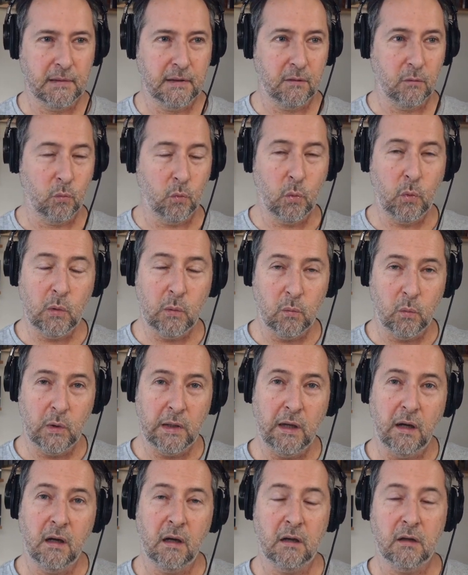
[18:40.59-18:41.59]

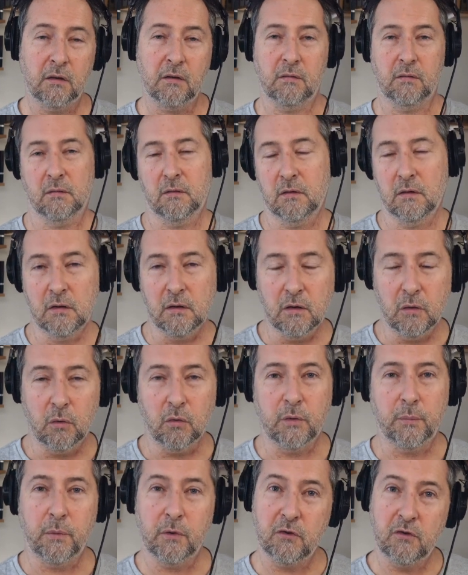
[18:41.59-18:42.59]
we are
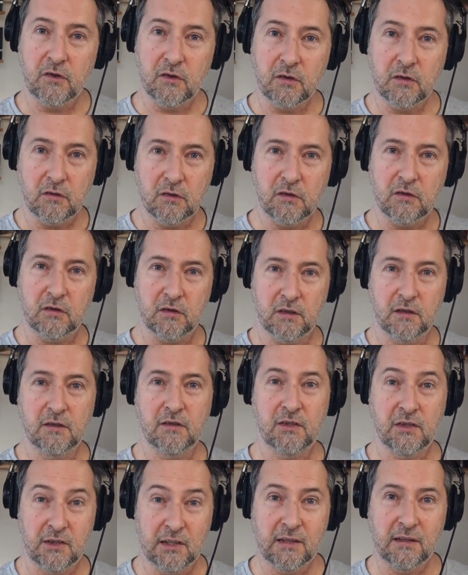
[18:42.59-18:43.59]
called upon just just to
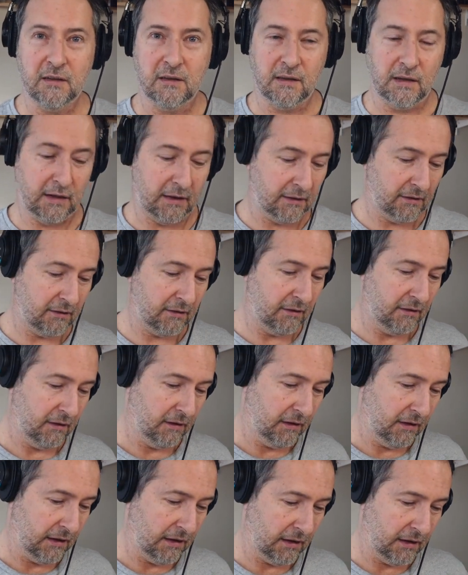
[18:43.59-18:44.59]
consider that.
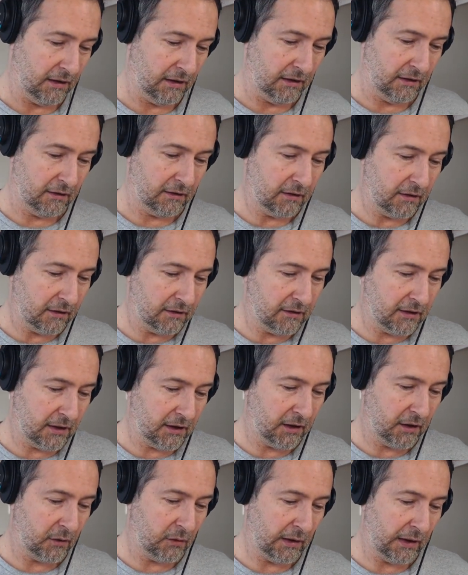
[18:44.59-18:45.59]
Uh, to
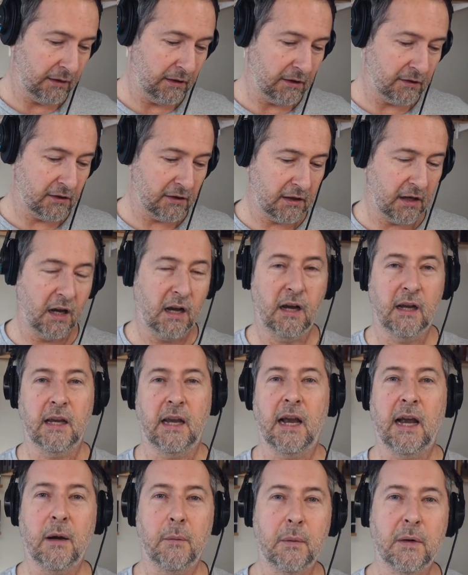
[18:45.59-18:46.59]
continue, and the sky,
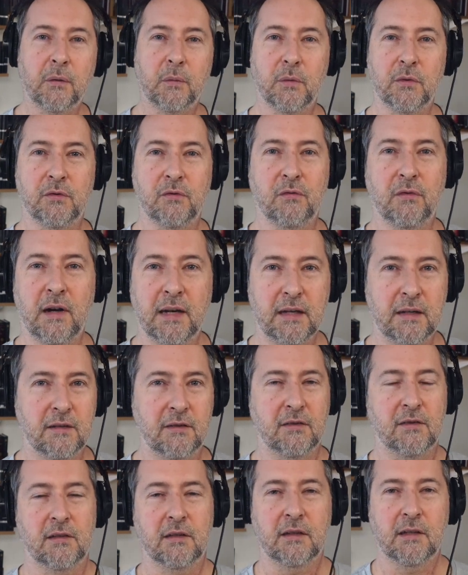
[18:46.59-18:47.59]
how it was
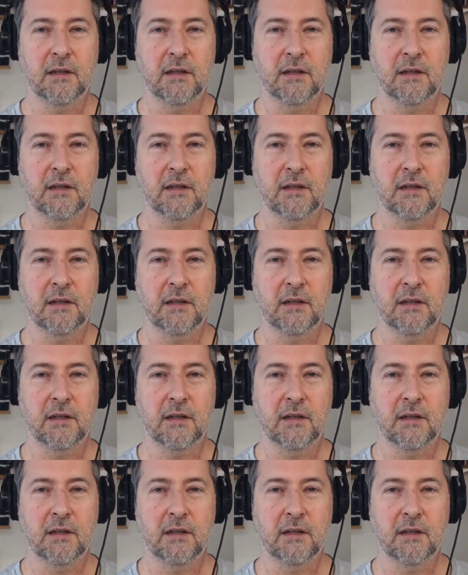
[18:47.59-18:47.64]
raised,